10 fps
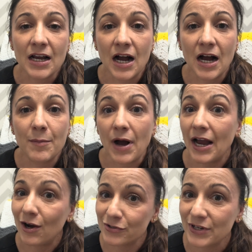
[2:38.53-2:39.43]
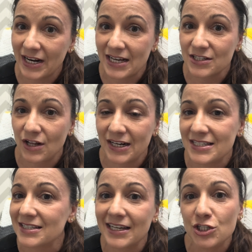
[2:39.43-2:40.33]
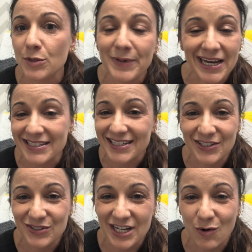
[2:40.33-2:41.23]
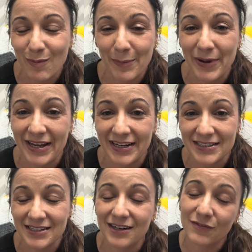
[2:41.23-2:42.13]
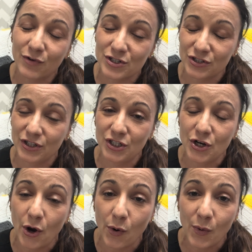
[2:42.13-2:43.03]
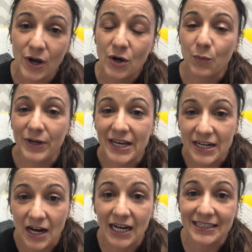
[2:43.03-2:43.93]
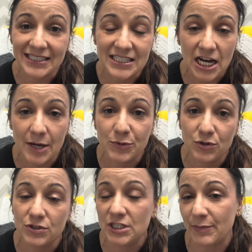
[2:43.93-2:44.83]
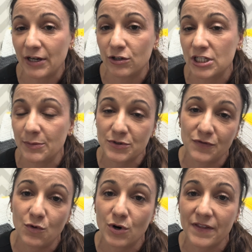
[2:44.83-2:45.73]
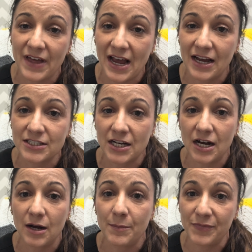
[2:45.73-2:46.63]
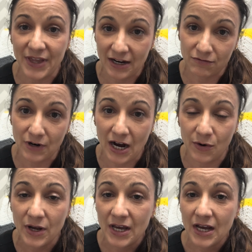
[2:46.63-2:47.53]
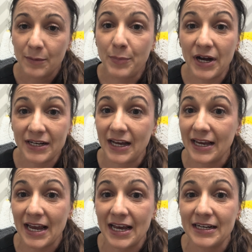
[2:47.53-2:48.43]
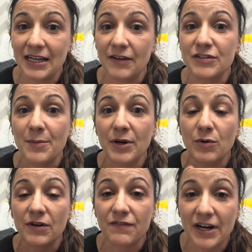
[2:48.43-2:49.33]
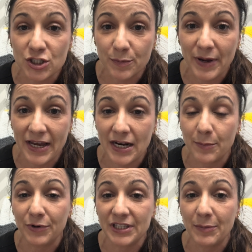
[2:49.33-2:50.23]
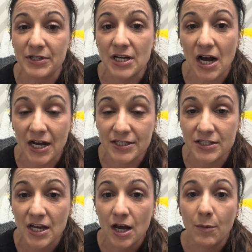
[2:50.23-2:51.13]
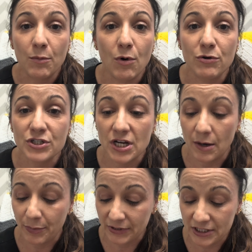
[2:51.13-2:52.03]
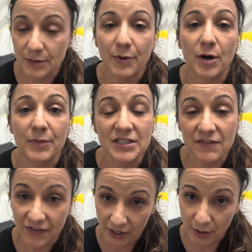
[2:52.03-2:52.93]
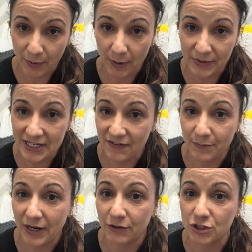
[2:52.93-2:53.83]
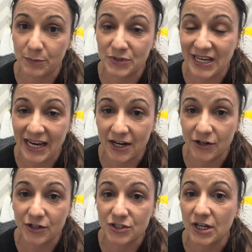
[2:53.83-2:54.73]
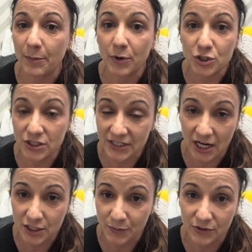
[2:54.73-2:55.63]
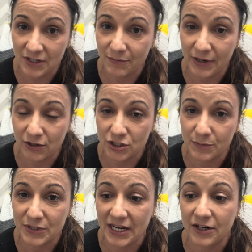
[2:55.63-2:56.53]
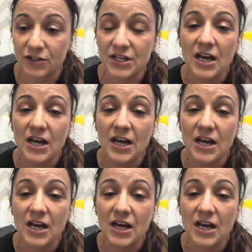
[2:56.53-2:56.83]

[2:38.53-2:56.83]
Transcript: I also get asked a lot, is this like GPS? Can you tell where my pet is? And unfortunately, no, we cannot at this time use these microchips for that route. But again, if somebody were to find your pet and bring them into us, most police departments and fire departments have microchip scanners. Emergency hospitals have microchip scanners.